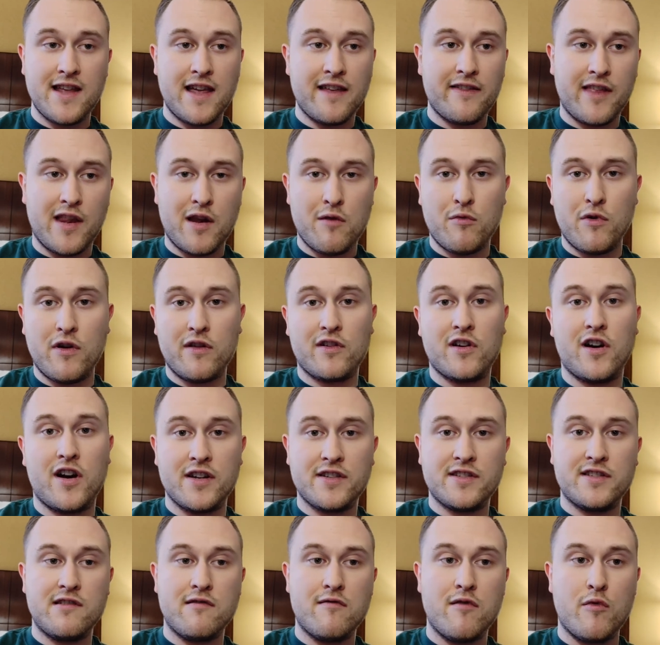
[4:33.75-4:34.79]
tag than would have
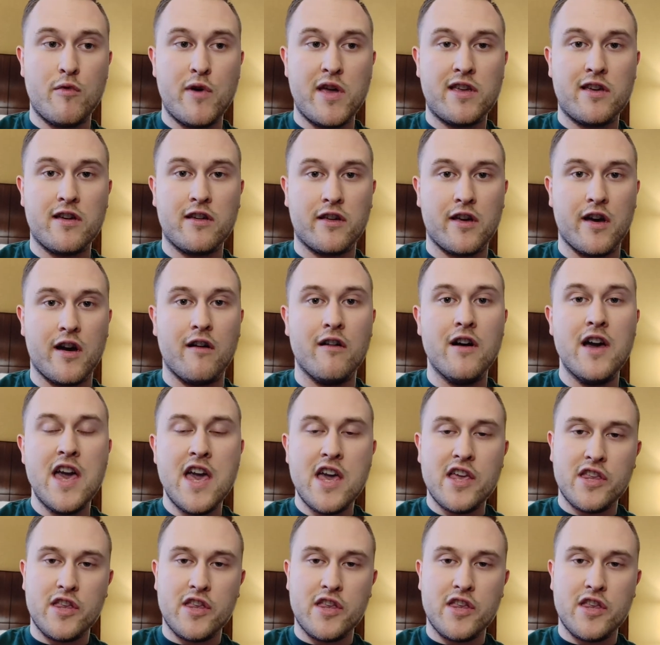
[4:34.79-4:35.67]
cost you a week ago,